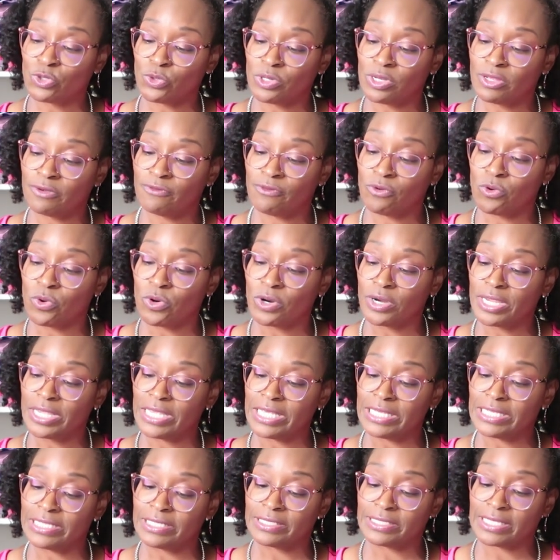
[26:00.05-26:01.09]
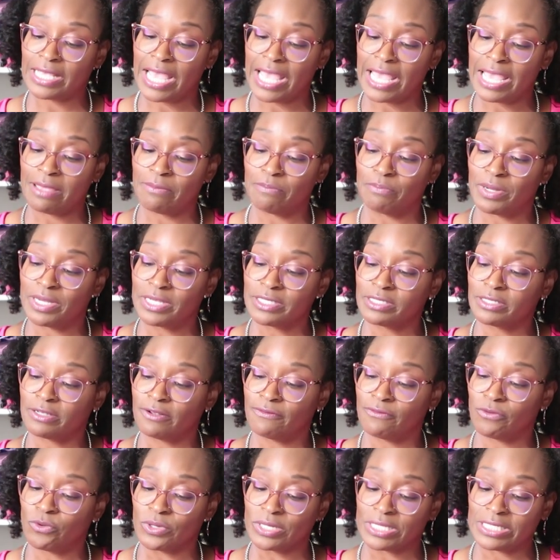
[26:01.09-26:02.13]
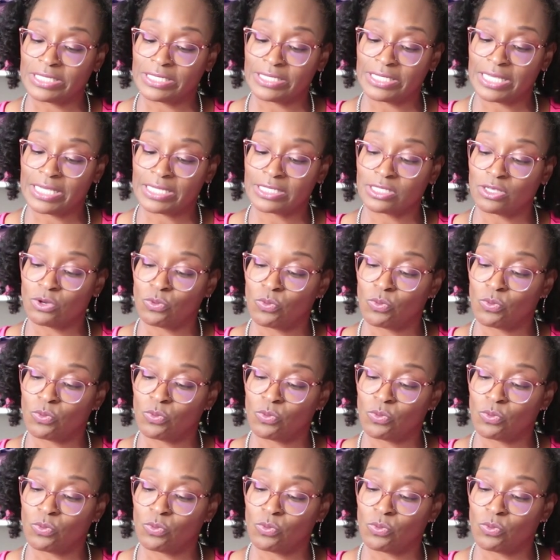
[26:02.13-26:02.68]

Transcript: 24 is a bust of 46,